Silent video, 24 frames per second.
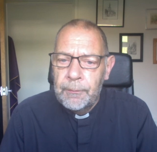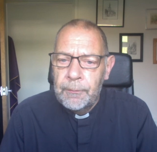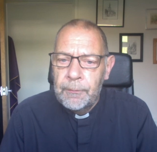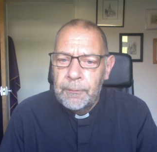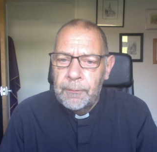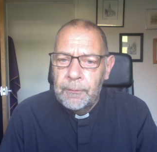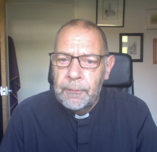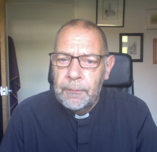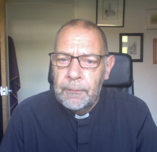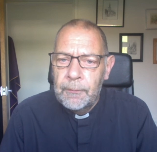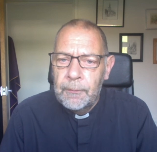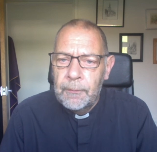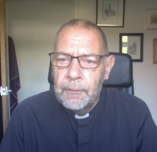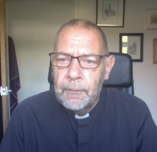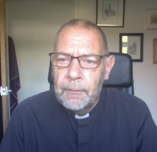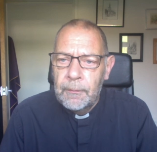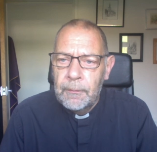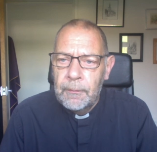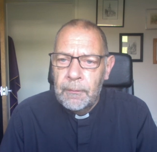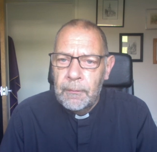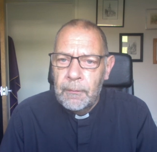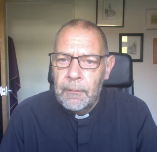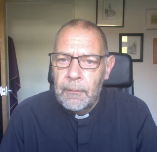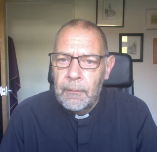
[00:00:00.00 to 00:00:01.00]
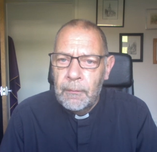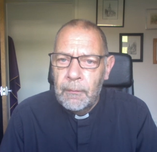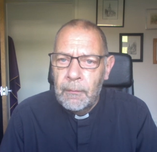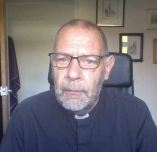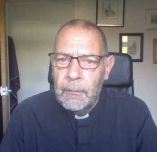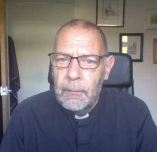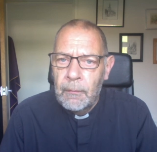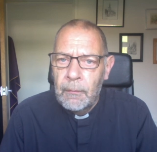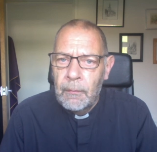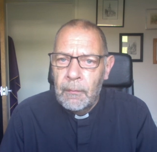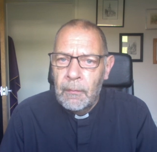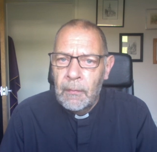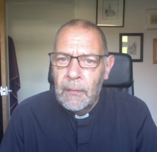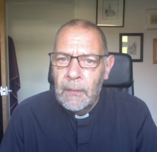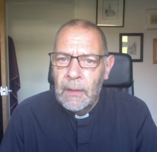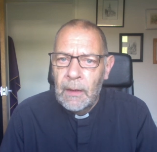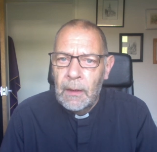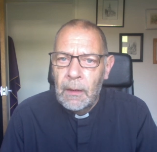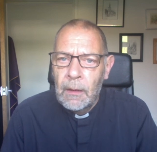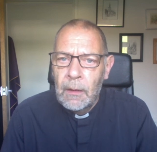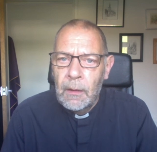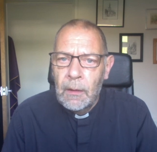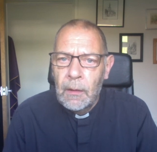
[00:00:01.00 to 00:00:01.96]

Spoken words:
Nobody speaks.